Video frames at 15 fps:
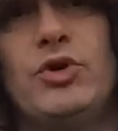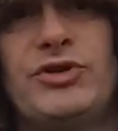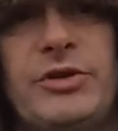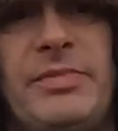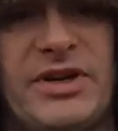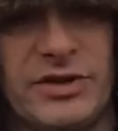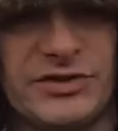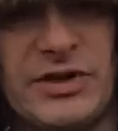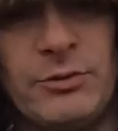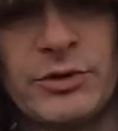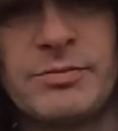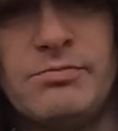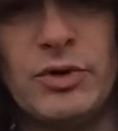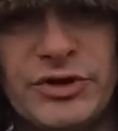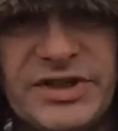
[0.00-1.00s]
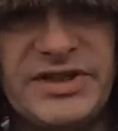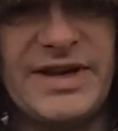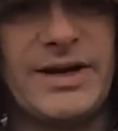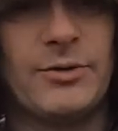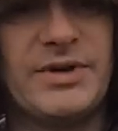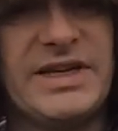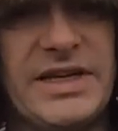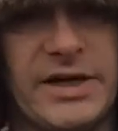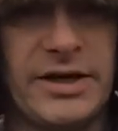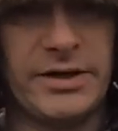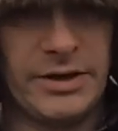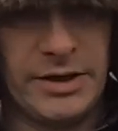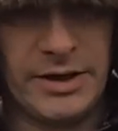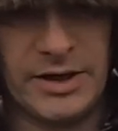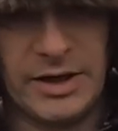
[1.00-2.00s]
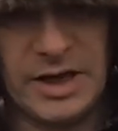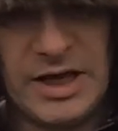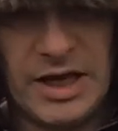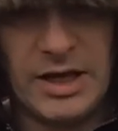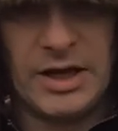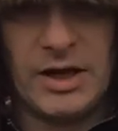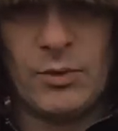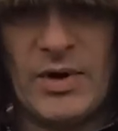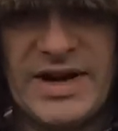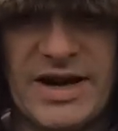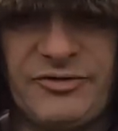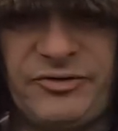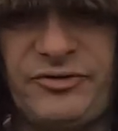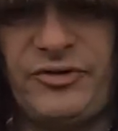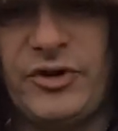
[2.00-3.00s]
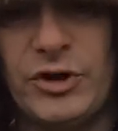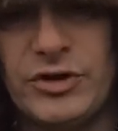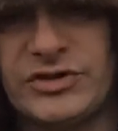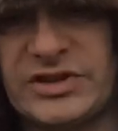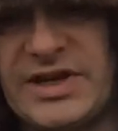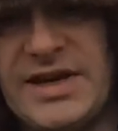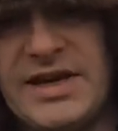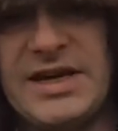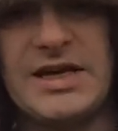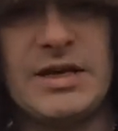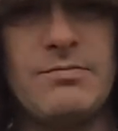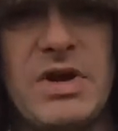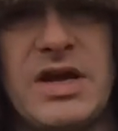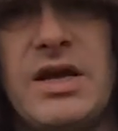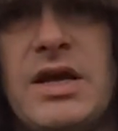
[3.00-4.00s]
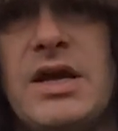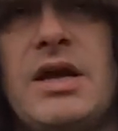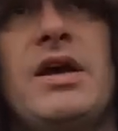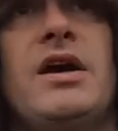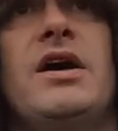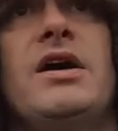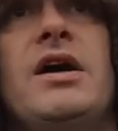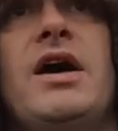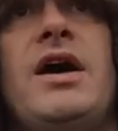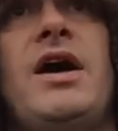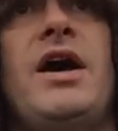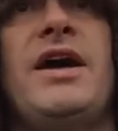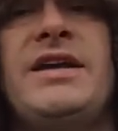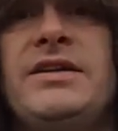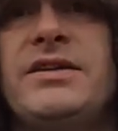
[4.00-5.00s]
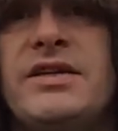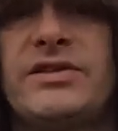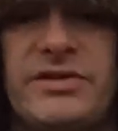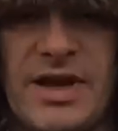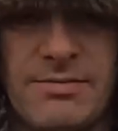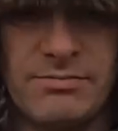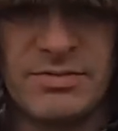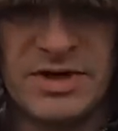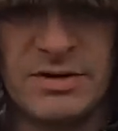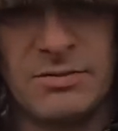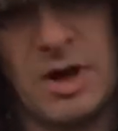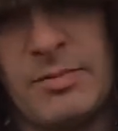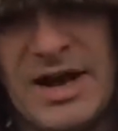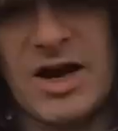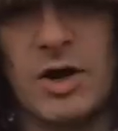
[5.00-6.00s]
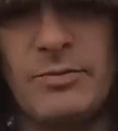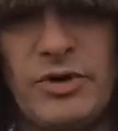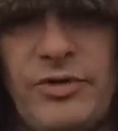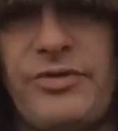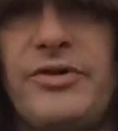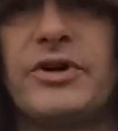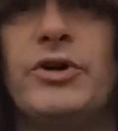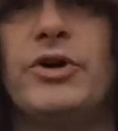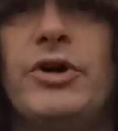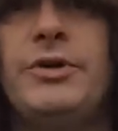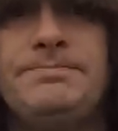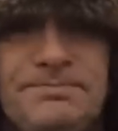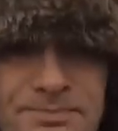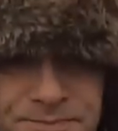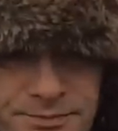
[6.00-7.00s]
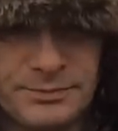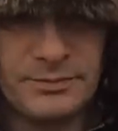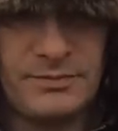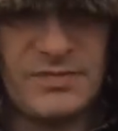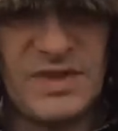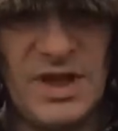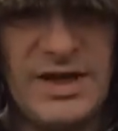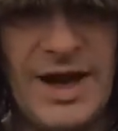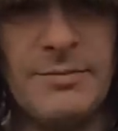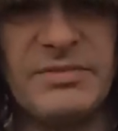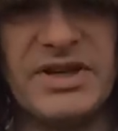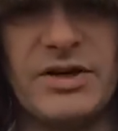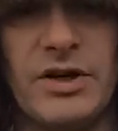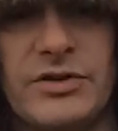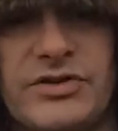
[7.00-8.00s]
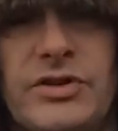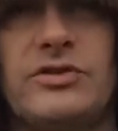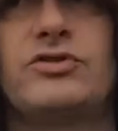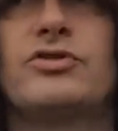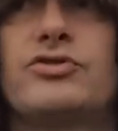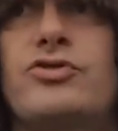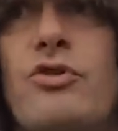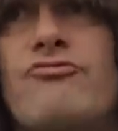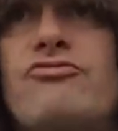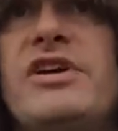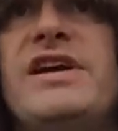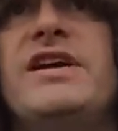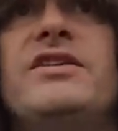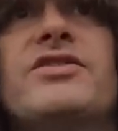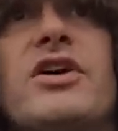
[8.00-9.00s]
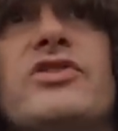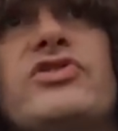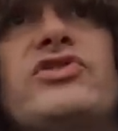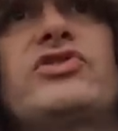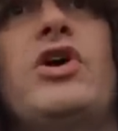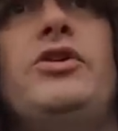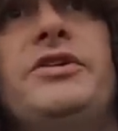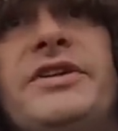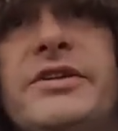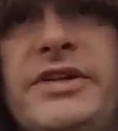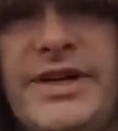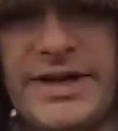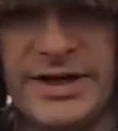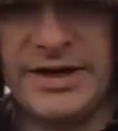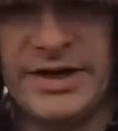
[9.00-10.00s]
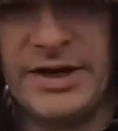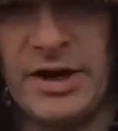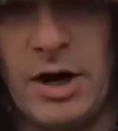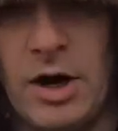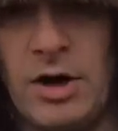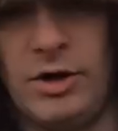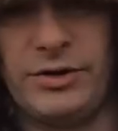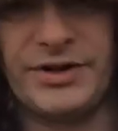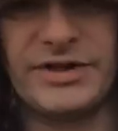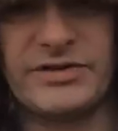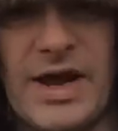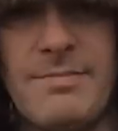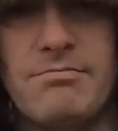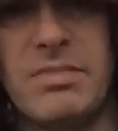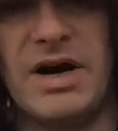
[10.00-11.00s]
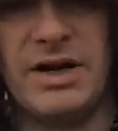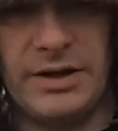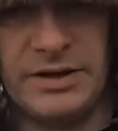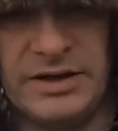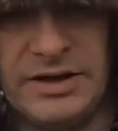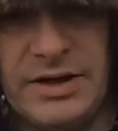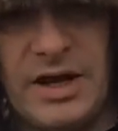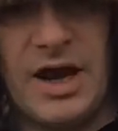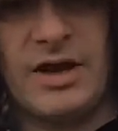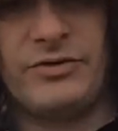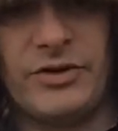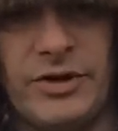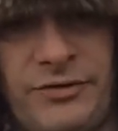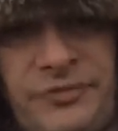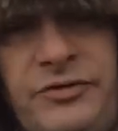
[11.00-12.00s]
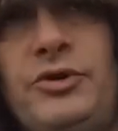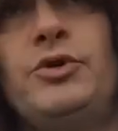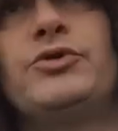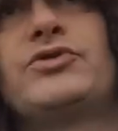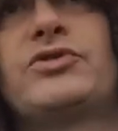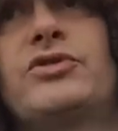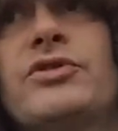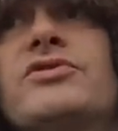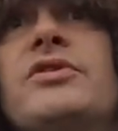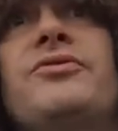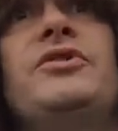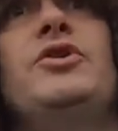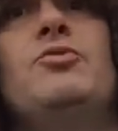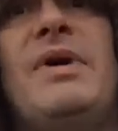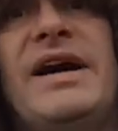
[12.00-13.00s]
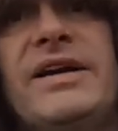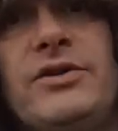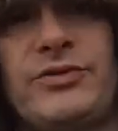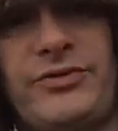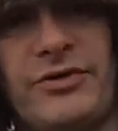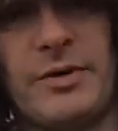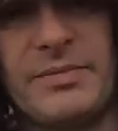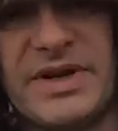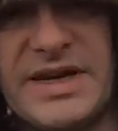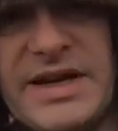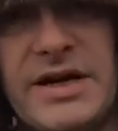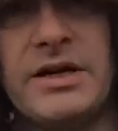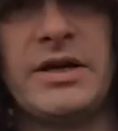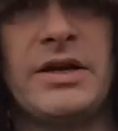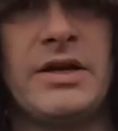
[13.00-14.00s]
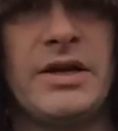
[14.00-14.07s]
muddy because it was muddy down here when I first came in December, about a month ago, and because it's just rained solidly all December and the flood's just a few miles from here,